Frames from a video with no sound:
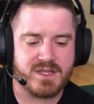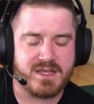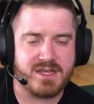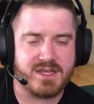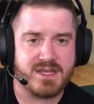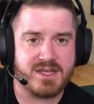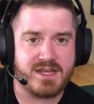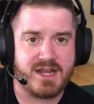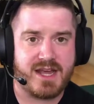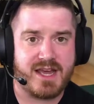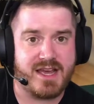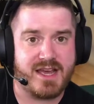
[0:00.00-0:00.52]

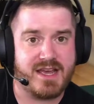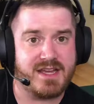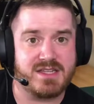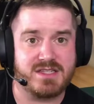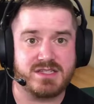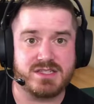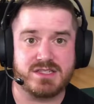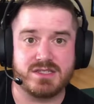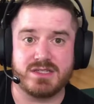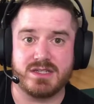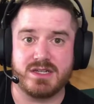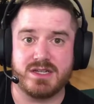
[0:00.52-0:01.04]
it
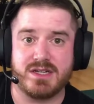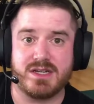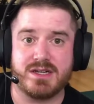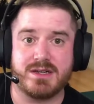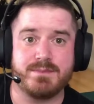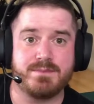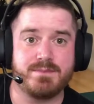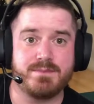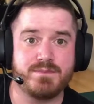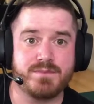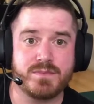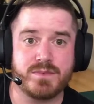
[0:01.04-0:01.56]
has
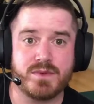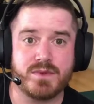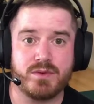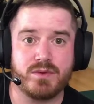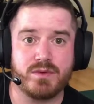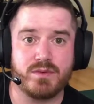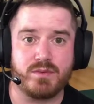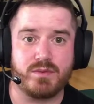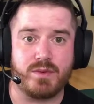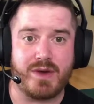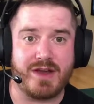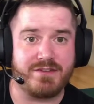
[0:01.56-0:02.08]
um,
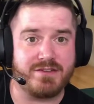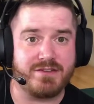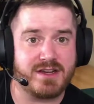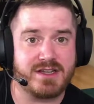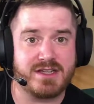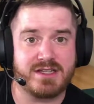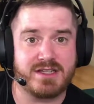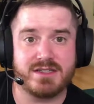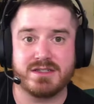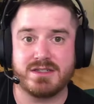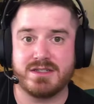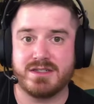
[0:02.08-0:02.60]
Wi
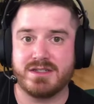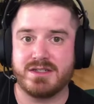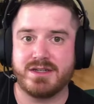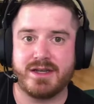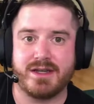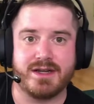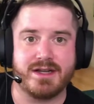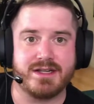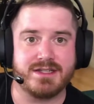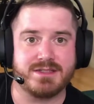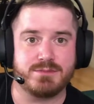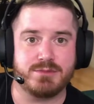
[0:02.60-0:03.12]
Fi,
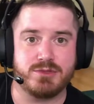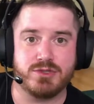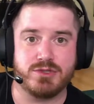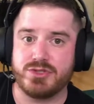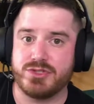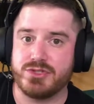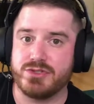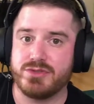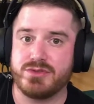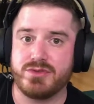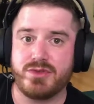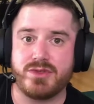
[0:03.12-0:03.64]
it has
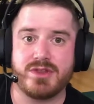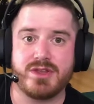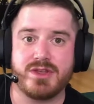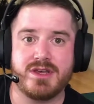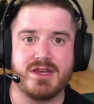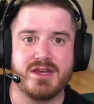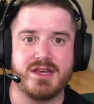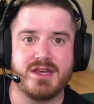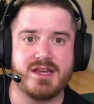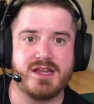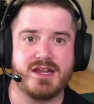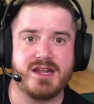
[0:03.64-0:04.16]
Bluetooth,
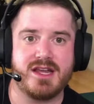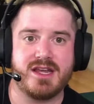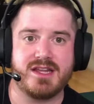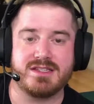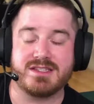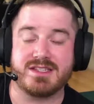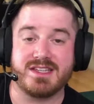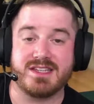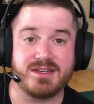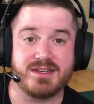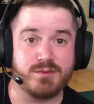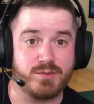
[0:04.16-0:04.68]
it
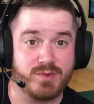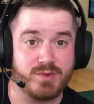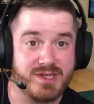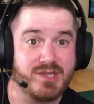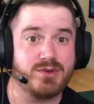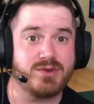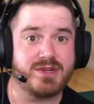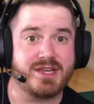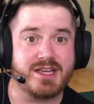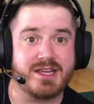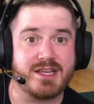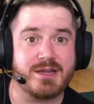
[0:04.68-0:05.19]
has get
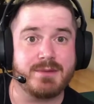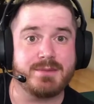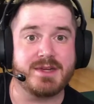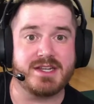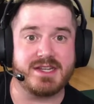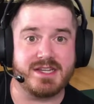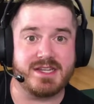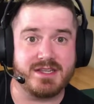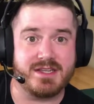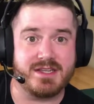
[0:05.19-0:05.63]
real gigabit